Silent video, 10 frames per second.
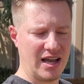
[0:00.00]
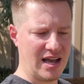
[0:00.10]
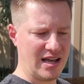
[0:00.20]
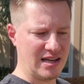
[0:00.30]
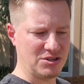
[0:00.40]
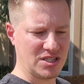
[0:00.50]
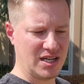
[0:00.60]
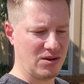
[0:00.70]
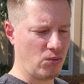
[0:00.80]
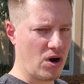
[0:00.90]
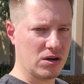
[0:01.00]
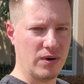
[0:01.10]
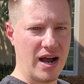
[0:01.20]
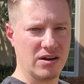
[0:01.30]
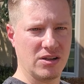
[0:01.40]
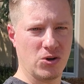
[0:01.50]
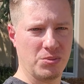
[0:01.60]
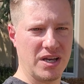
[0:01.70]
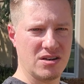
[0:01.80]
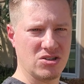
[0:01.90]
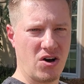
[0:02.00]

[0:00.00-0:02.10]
Uh, just kind of walk around a little bit and